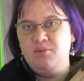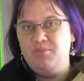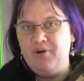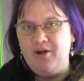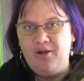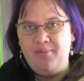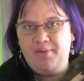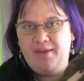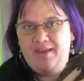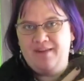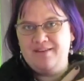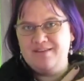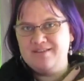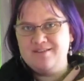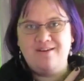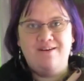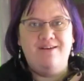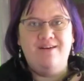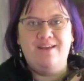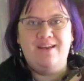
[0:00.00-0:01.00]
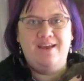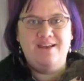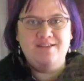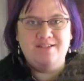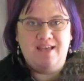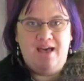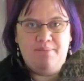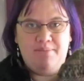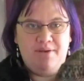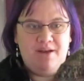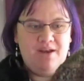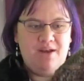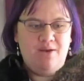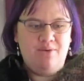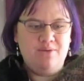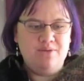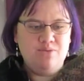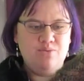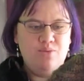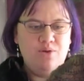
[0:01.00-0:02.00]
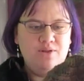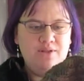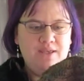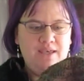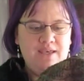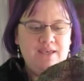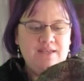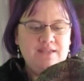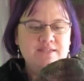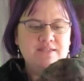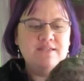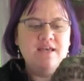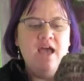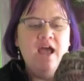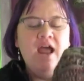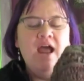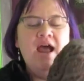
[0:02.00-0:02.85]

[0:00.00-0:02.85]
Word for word: The ball band is gone. I just happen to know it's Wool Ease.